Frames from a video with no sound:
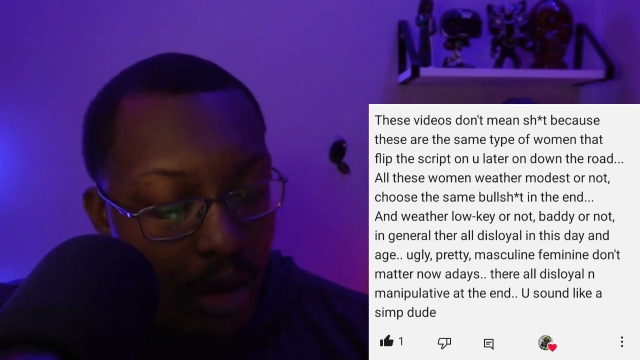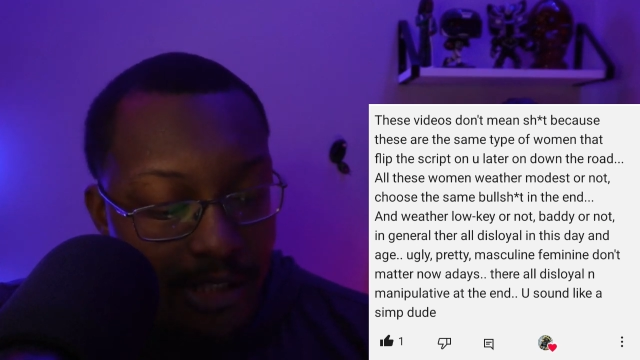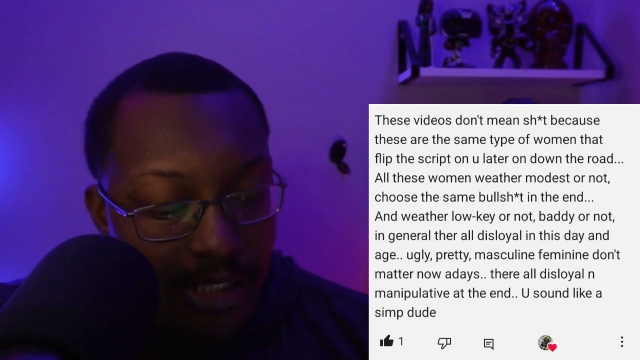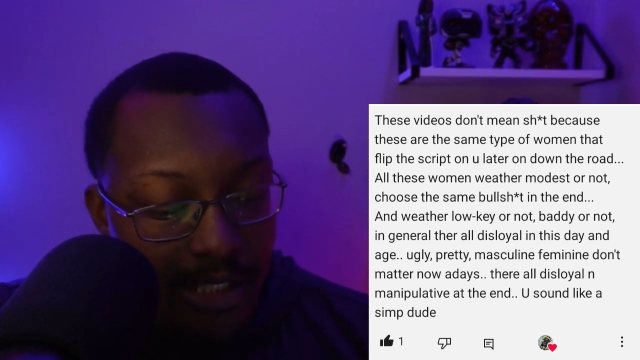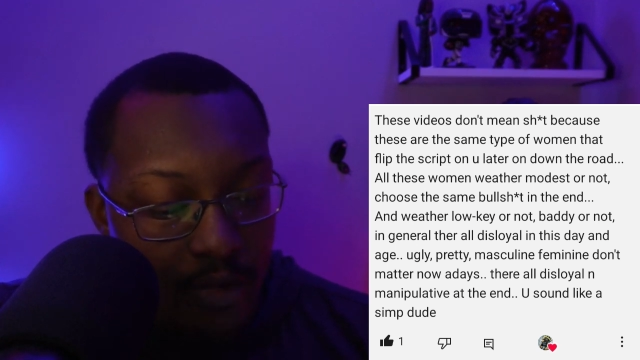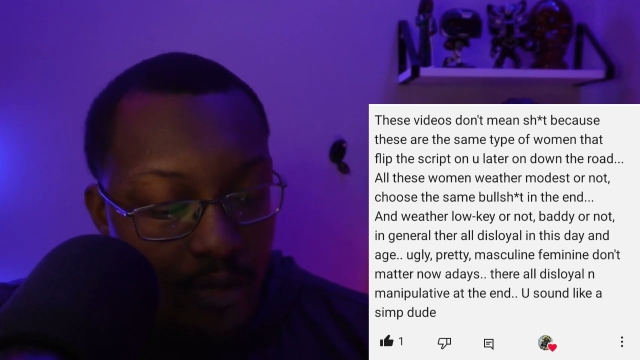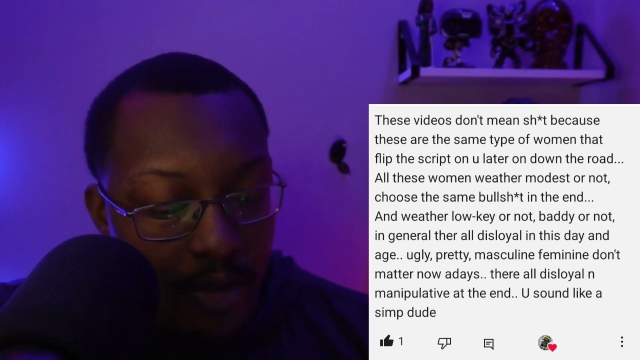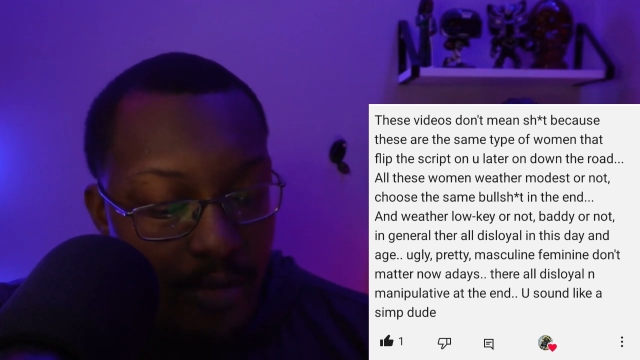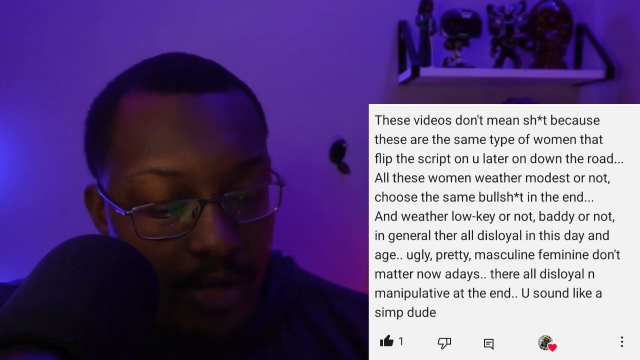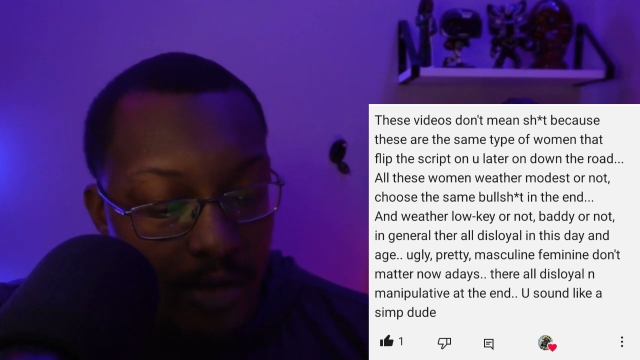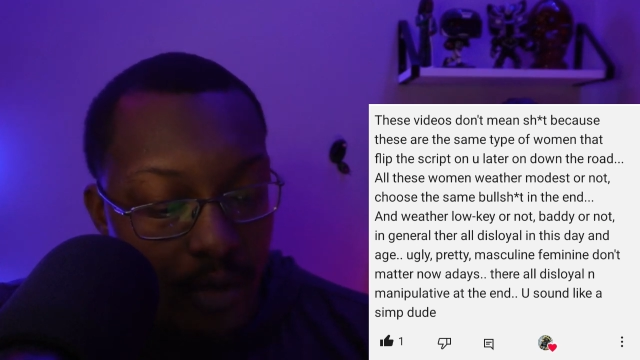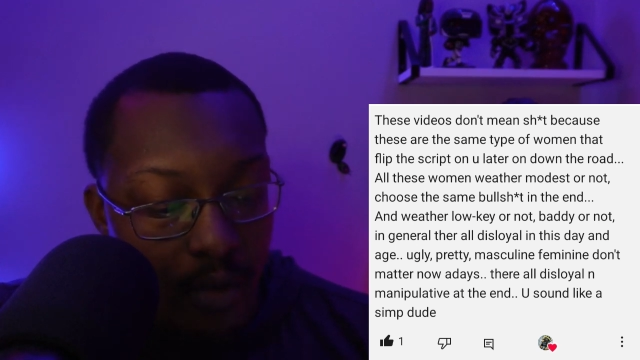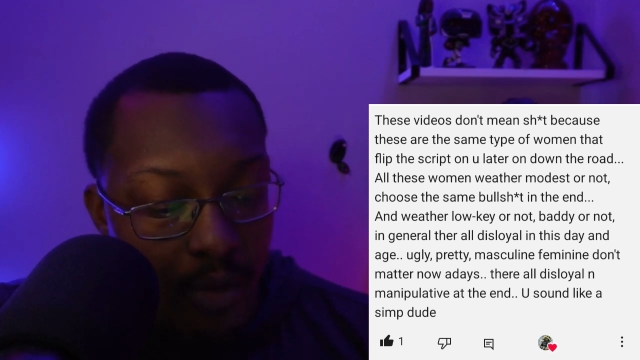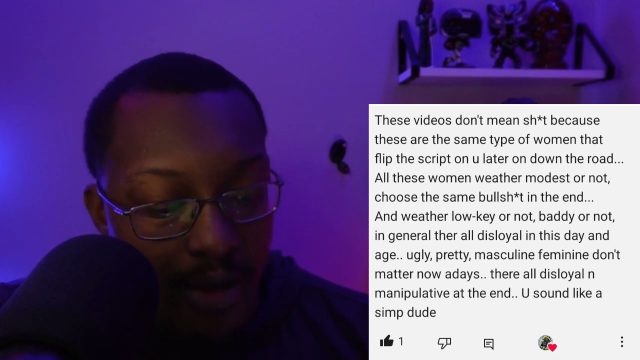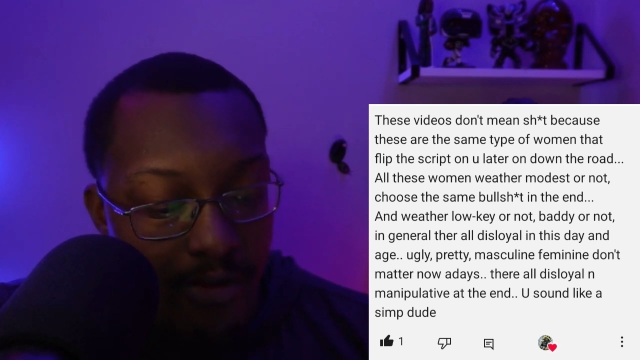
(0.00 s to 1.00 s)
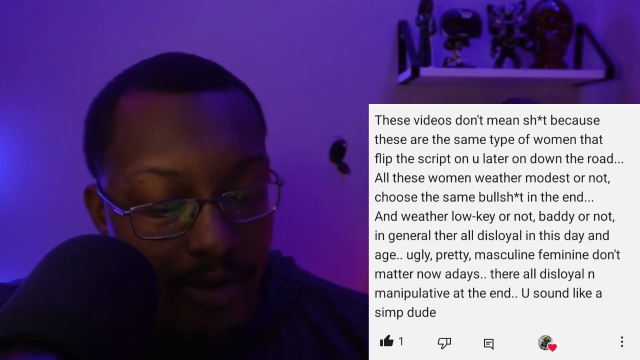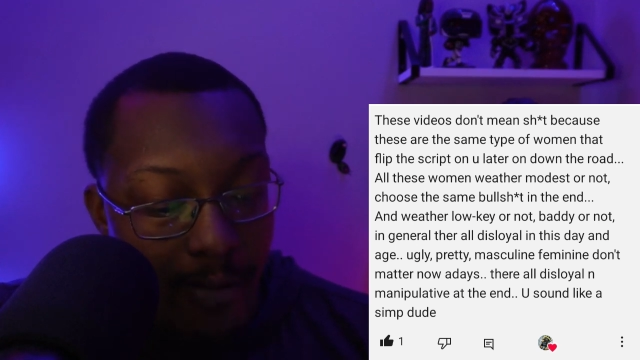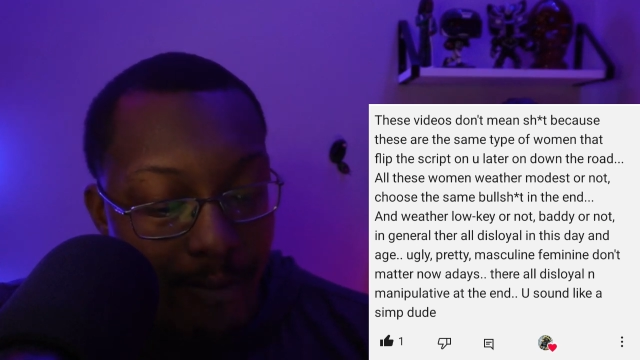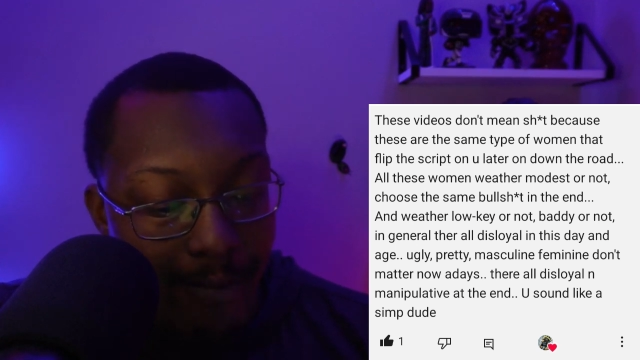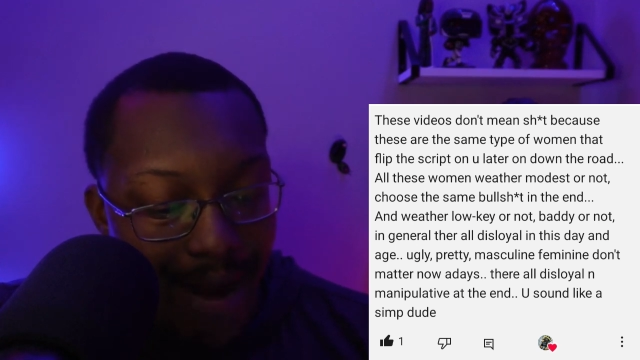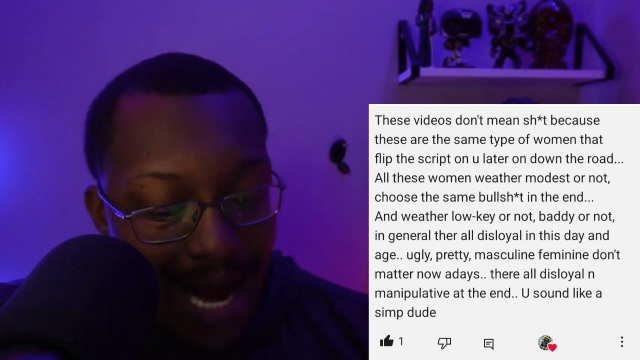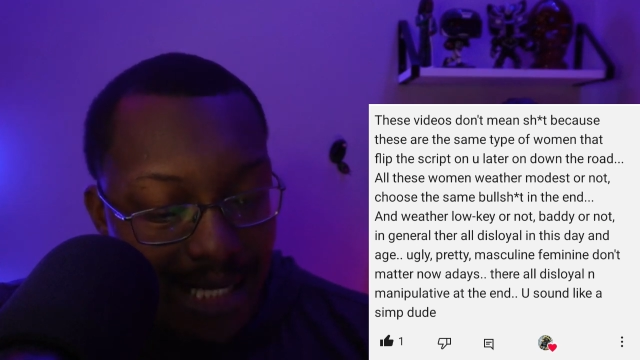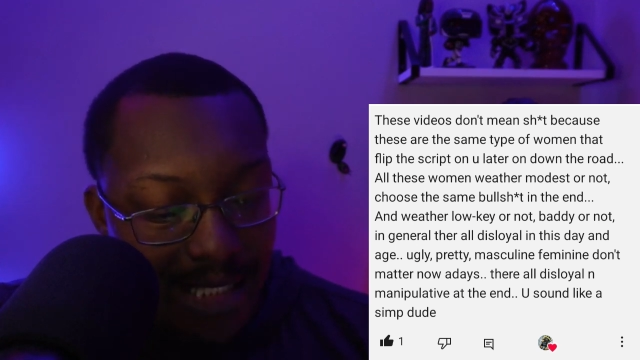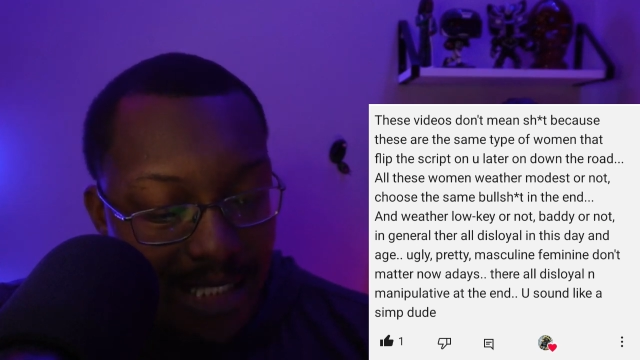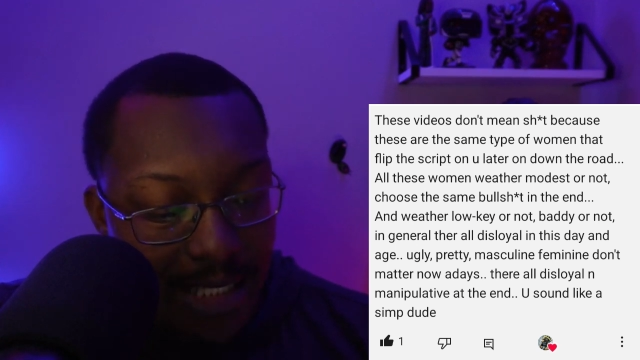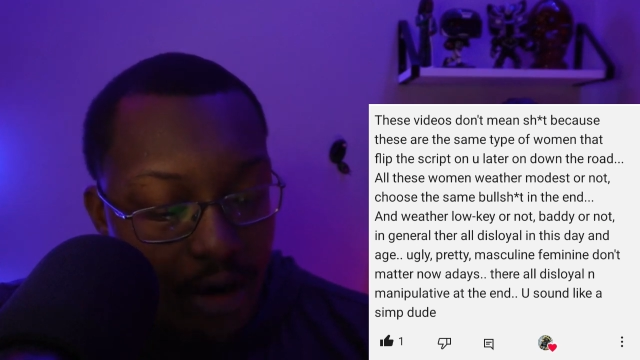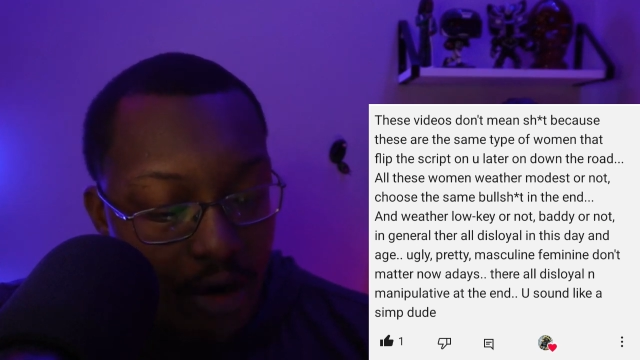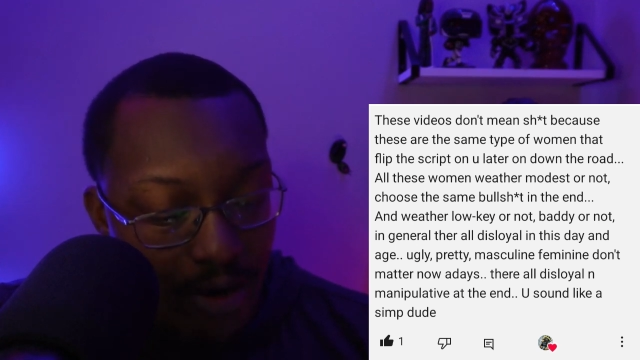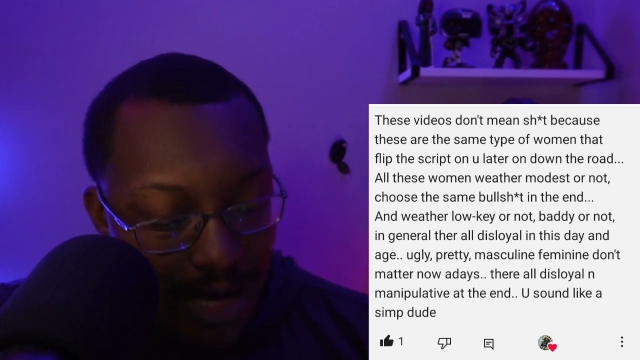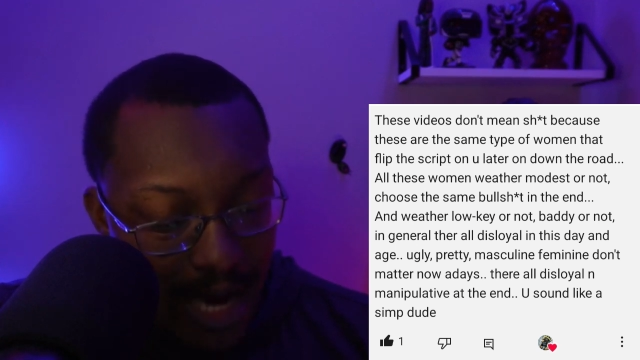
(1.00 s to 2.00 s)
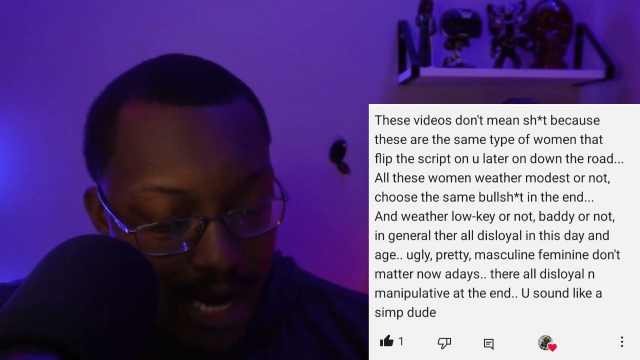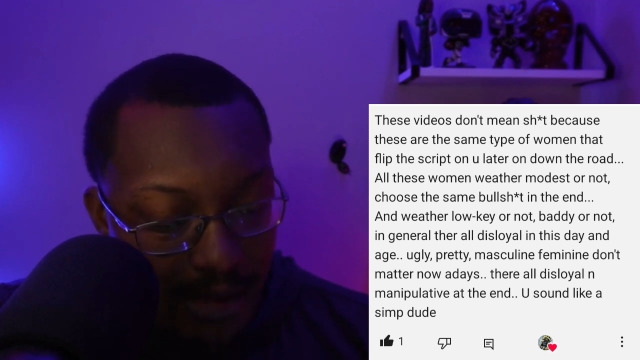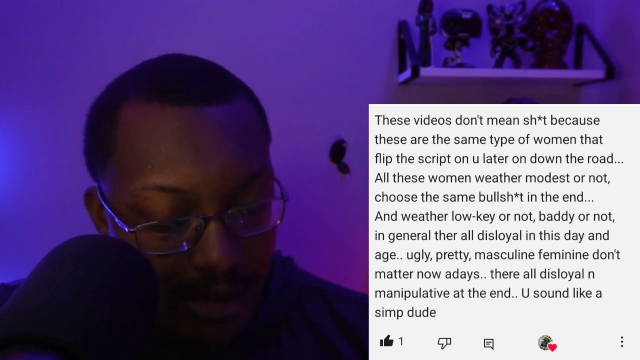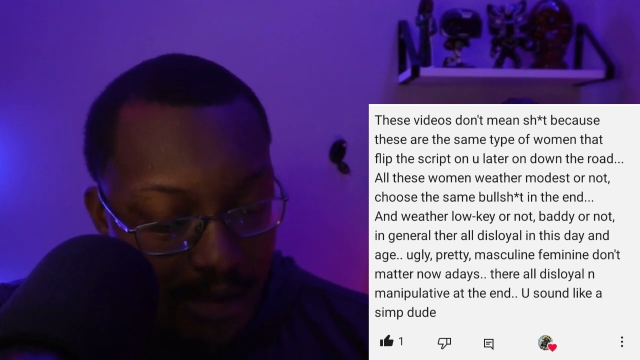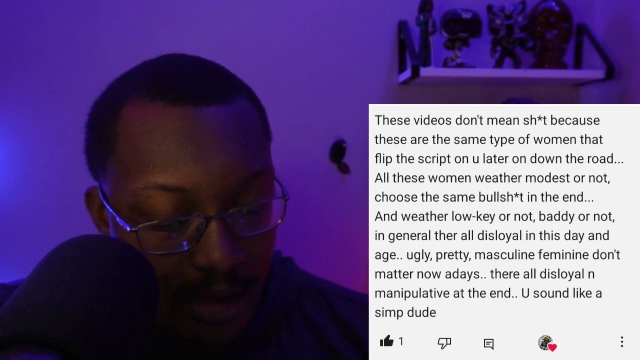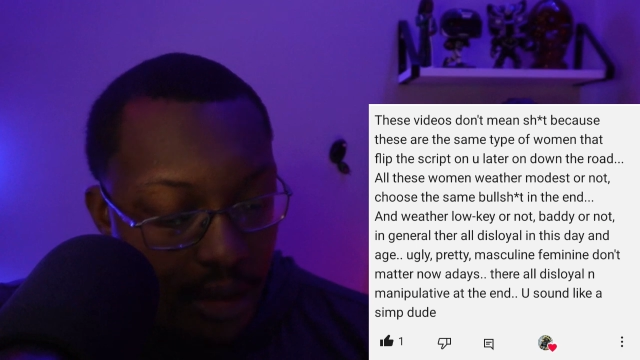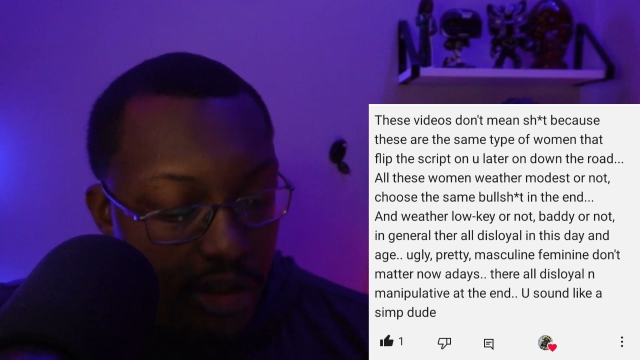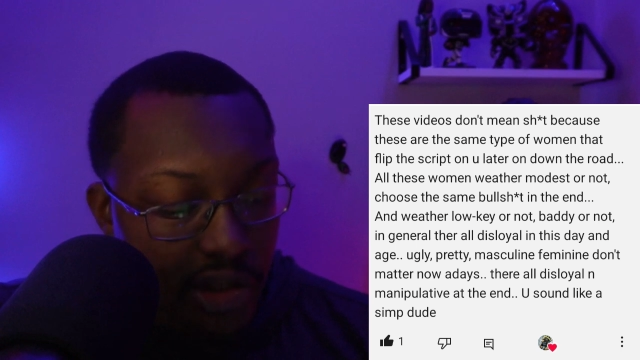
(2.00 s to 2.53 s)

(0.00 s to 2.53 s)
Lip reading: All of these women, whether modesty or not,